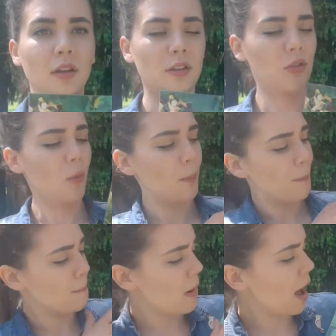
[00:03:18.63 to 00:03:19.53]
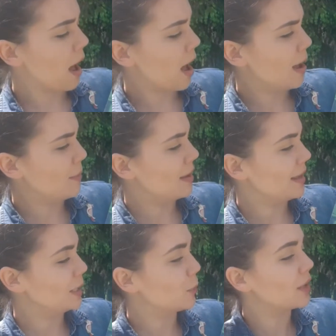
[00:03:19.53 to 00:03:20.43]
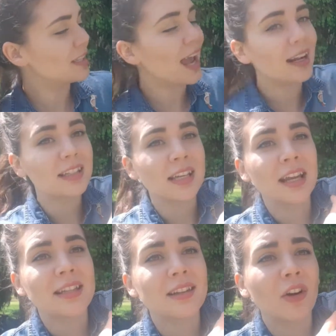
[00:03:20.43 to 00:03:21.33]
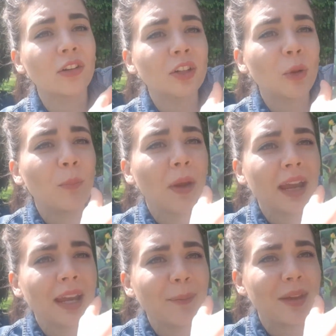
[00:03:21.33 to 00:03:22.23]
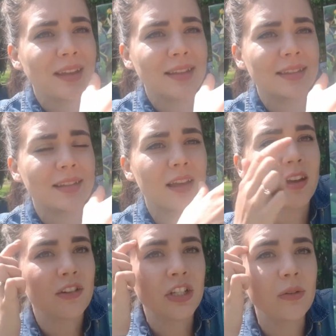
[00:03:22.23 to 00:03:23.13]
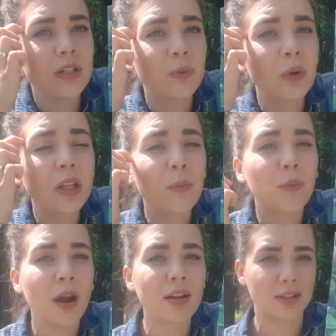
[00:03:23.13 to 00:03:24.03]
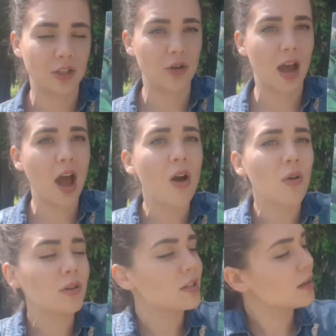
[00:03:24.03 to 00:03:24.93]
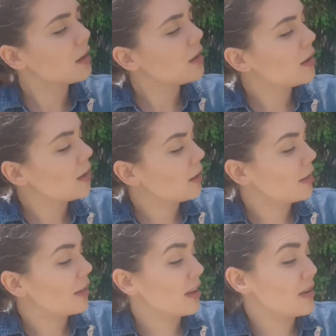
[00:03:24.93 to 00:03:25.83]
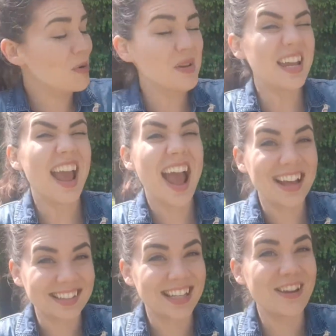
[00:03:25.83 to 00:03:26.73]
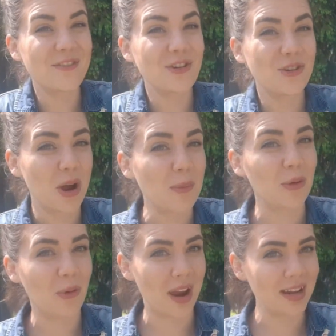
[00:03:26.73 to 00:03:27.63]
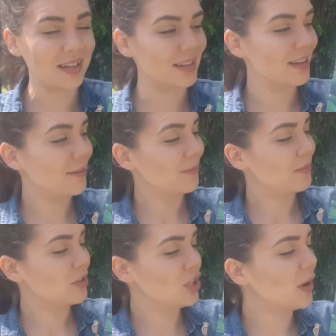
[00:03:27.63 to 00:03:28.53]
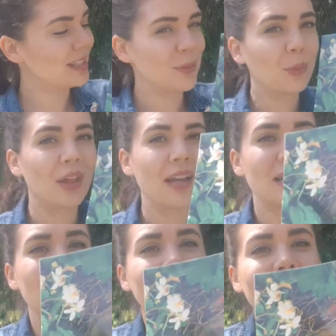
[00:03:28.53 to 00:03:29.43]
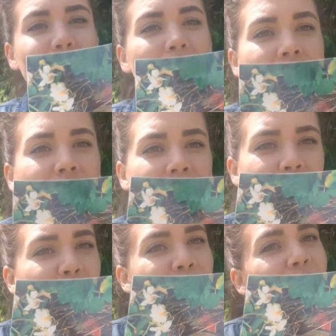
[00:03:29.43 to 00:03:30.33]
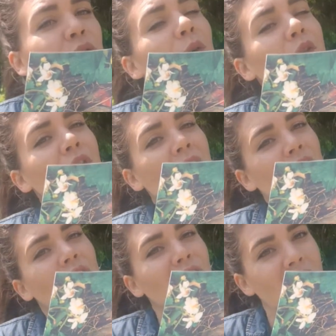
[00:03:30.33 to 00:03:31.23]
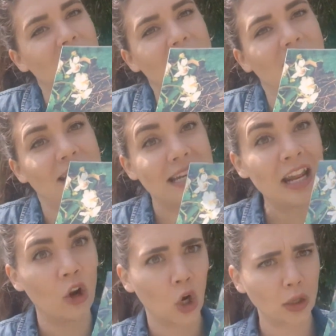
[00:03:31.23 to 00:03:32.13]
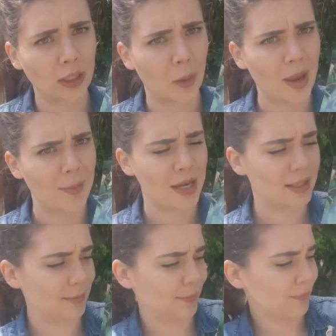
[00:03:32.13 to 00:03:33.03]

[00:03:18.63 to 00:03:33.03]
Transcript: The mom is protecting her little babies. She was really bright and stood out. It would be asking for trouble, right? She wants to blend in so other animals don't find her nest and eat her little babies.